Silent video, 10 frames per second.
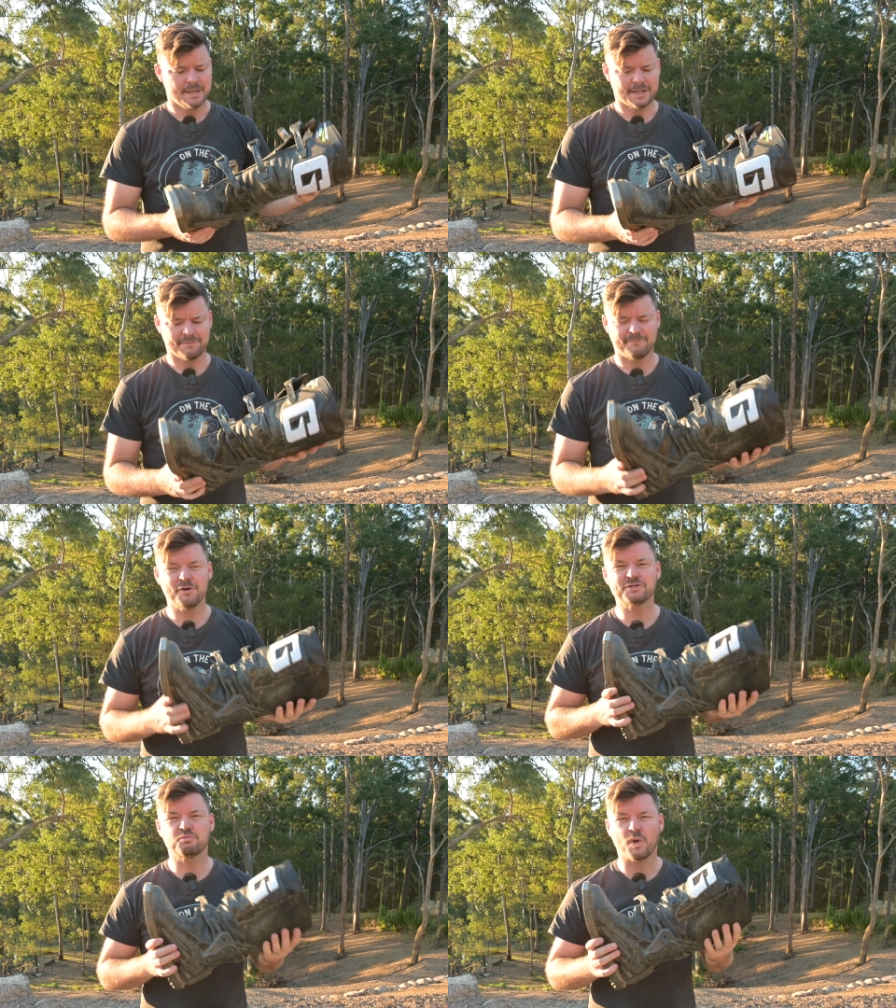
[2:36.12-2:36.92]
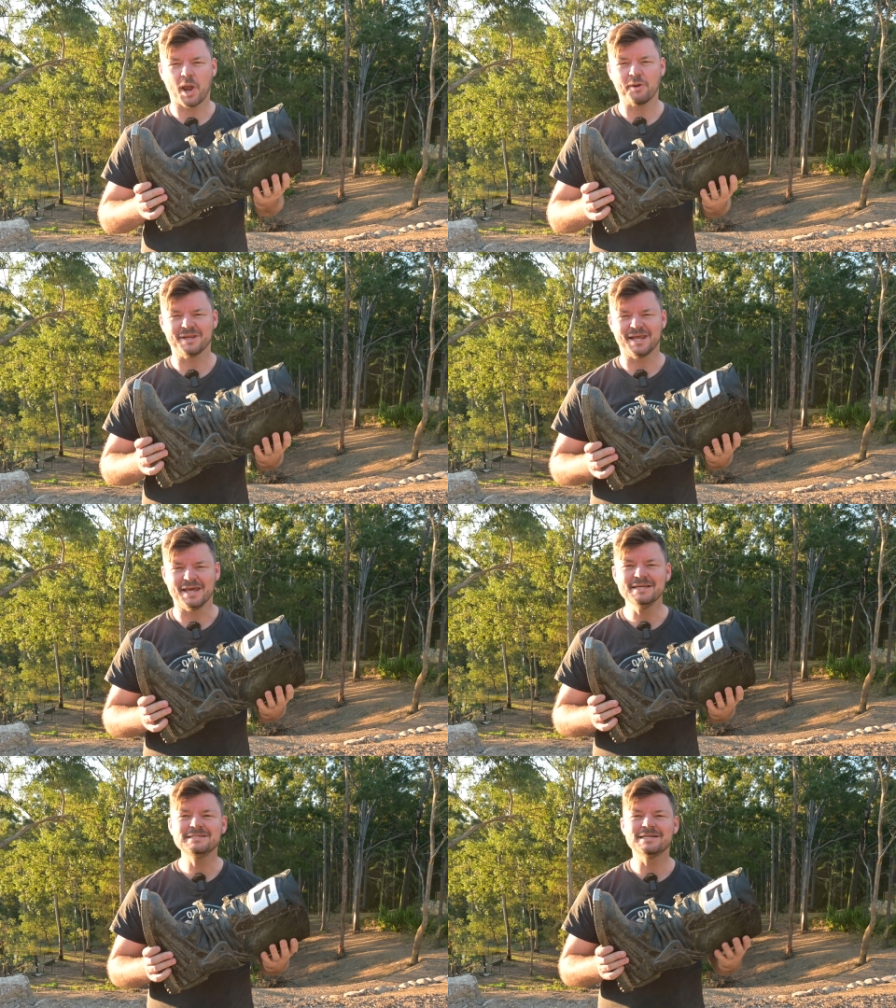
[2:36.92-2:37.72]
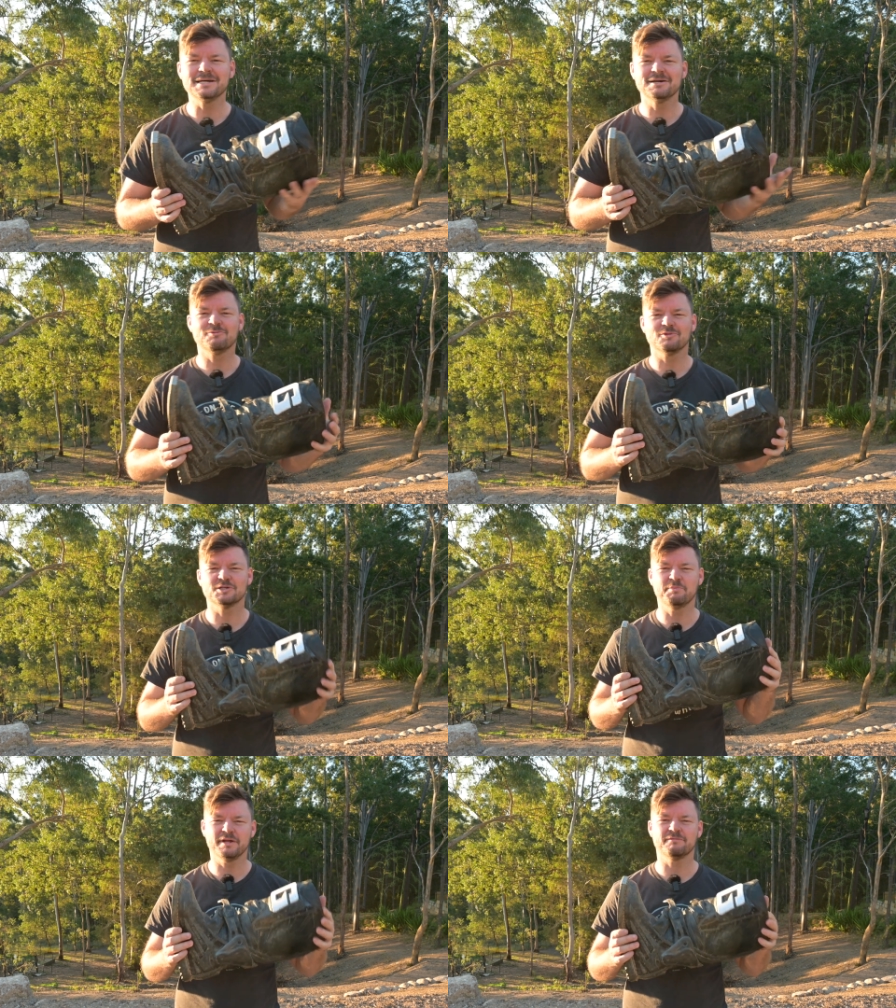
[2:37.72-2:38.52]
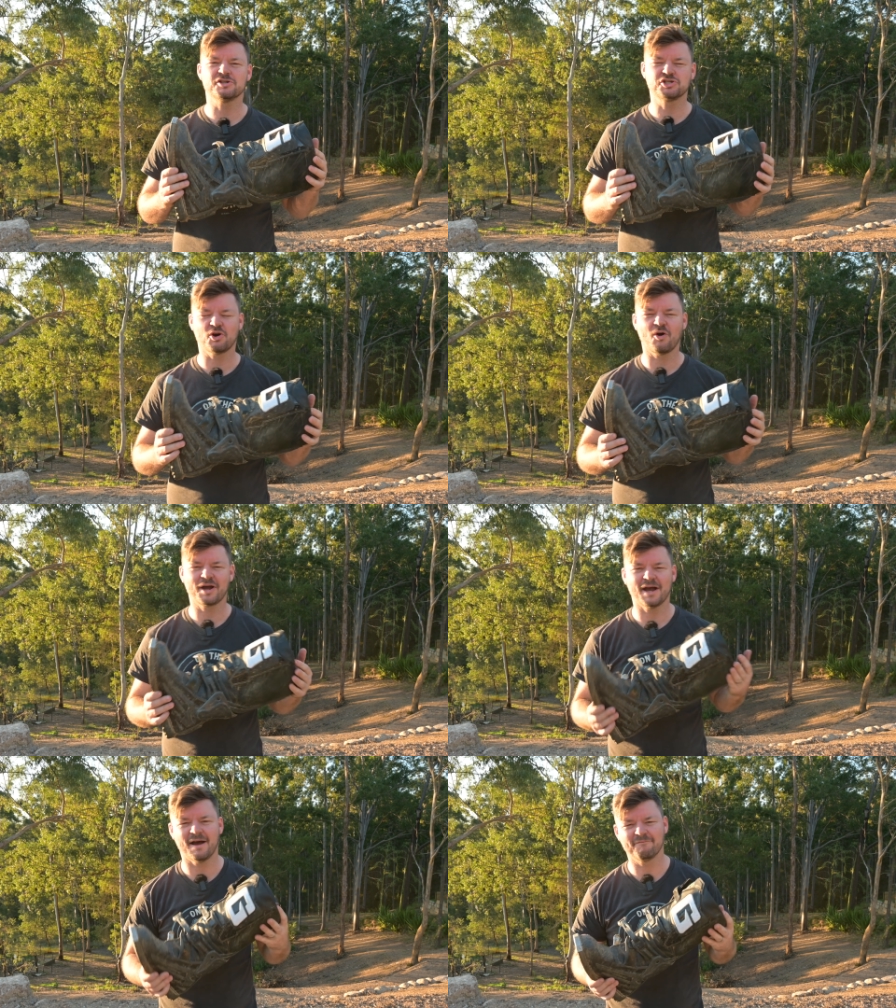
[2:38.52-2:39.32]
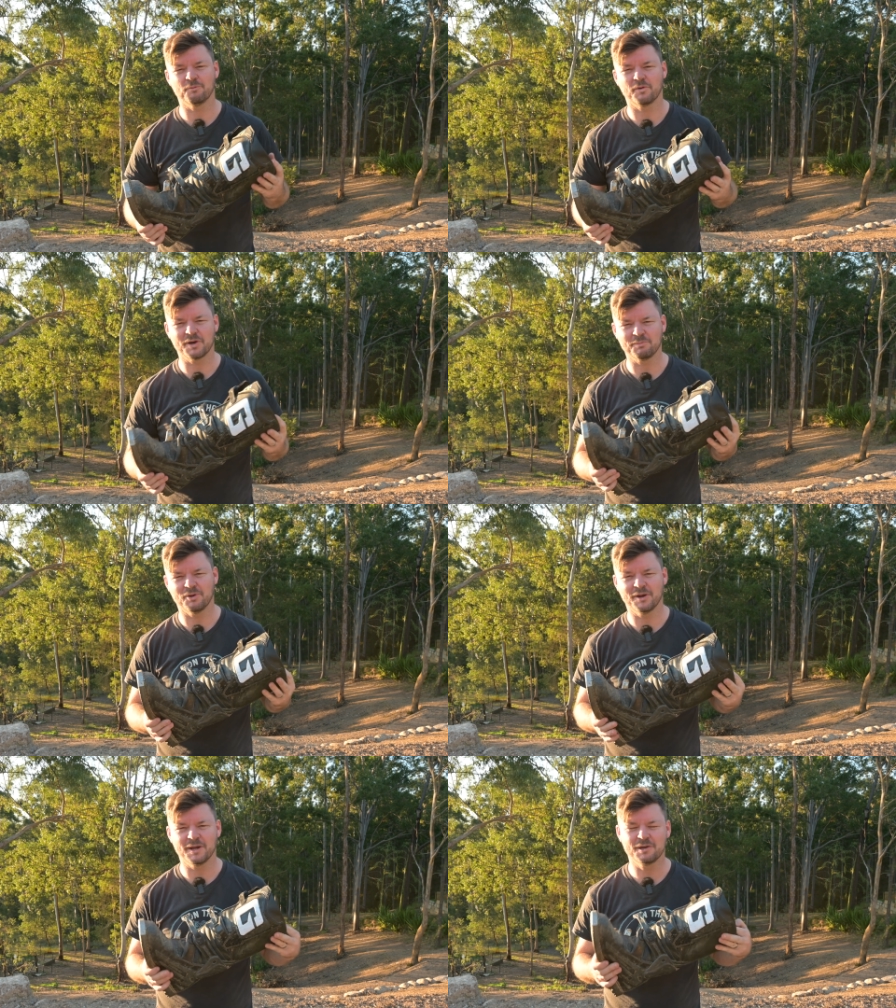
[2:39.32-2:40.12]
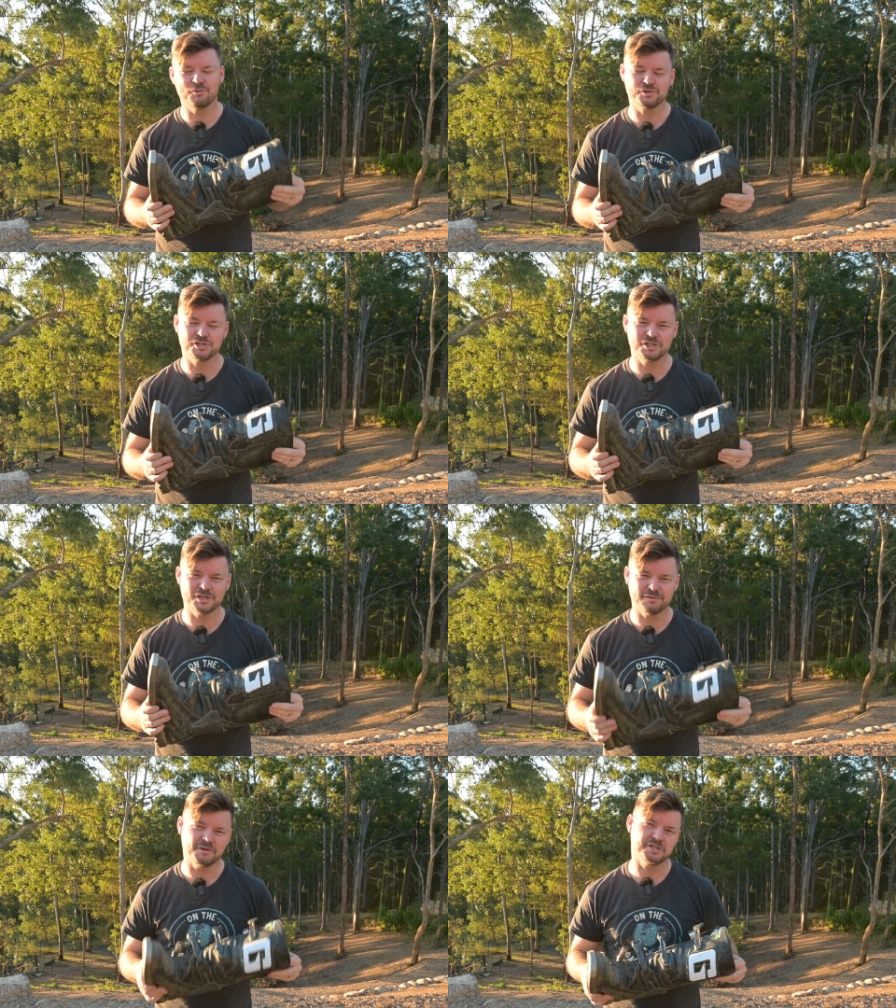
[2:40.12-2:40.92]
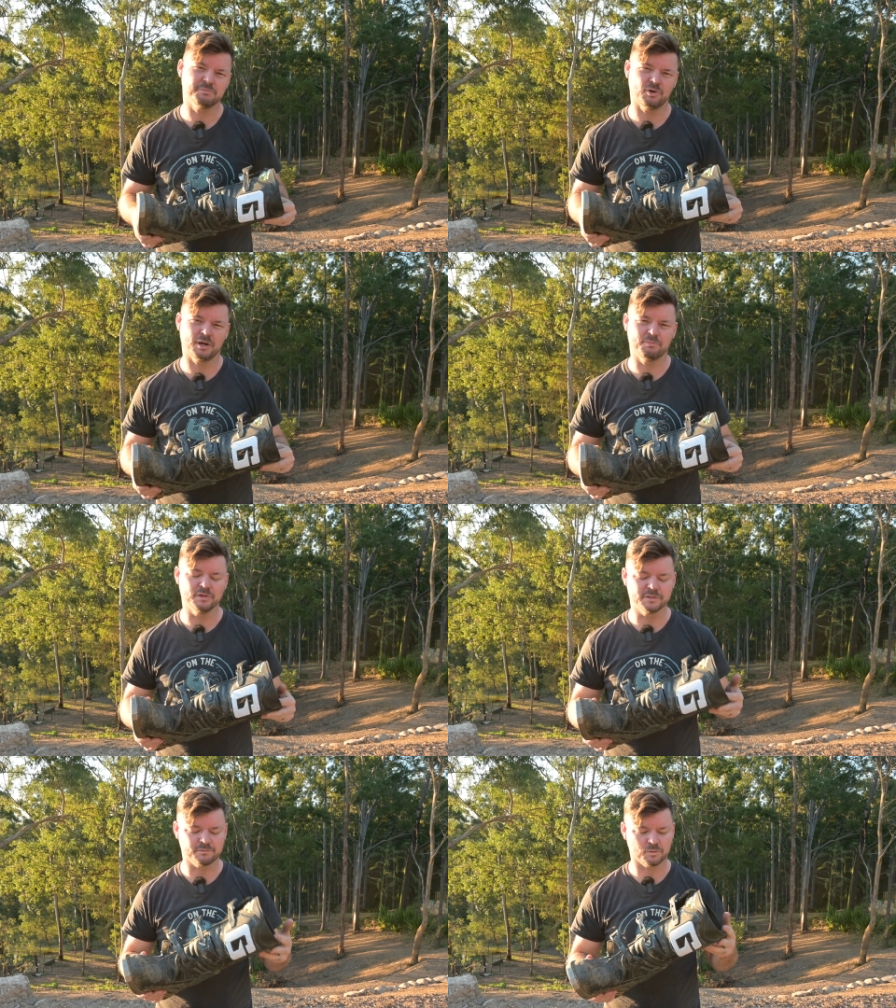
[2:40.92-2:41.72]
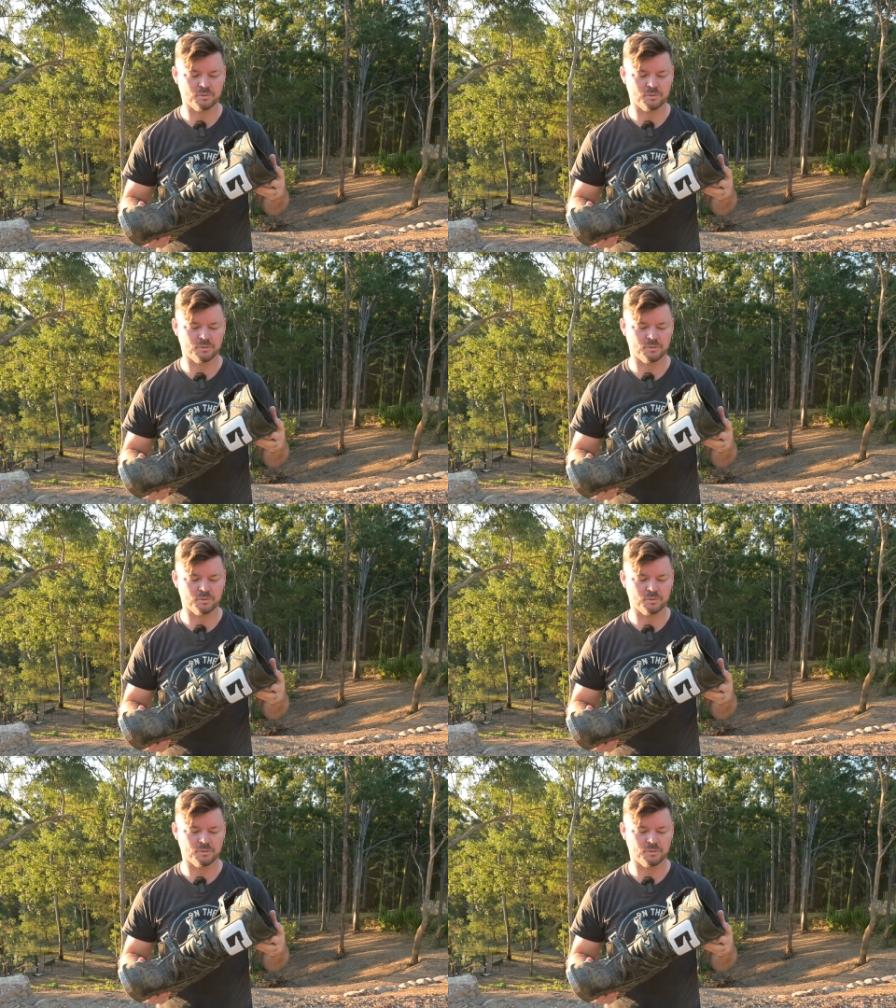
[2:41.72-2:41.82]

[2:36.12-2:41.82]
Now, first wearing these was a bit of a shock after wearing my cushy adventure bike boots for a